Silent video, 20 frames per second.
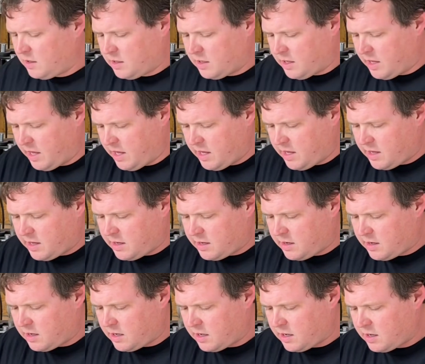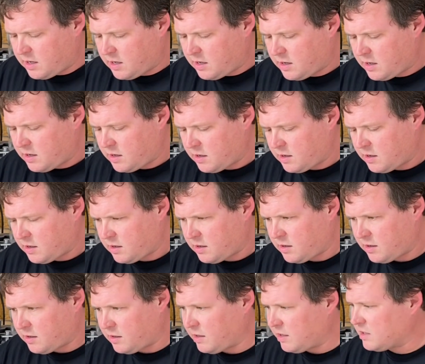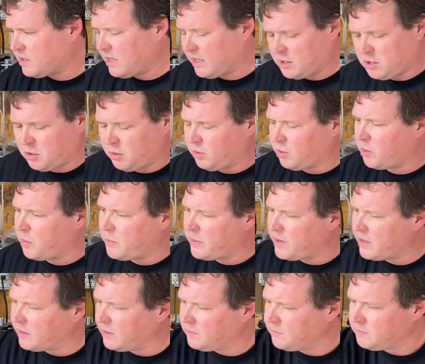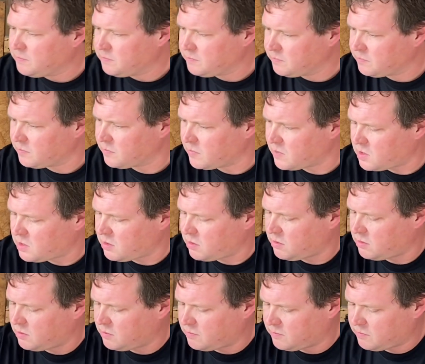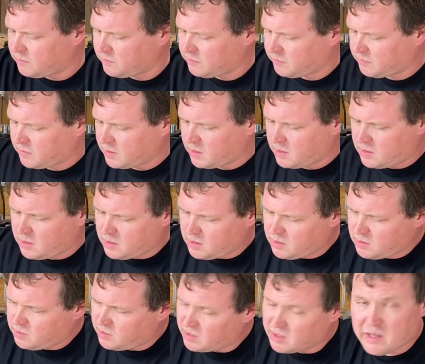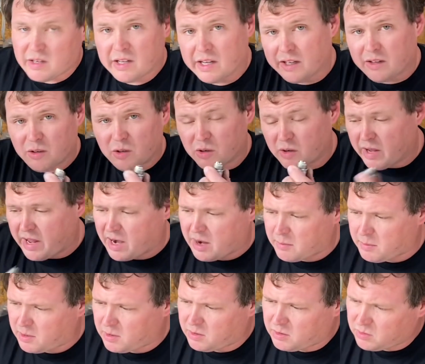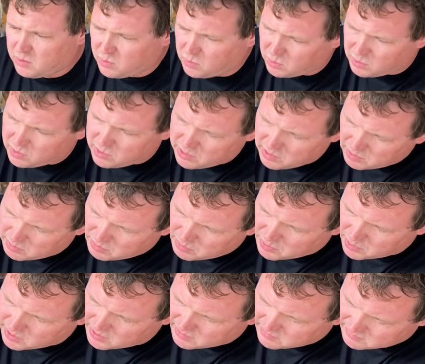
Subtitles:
And that's actually a little big. So you either take a little hammer or you could put it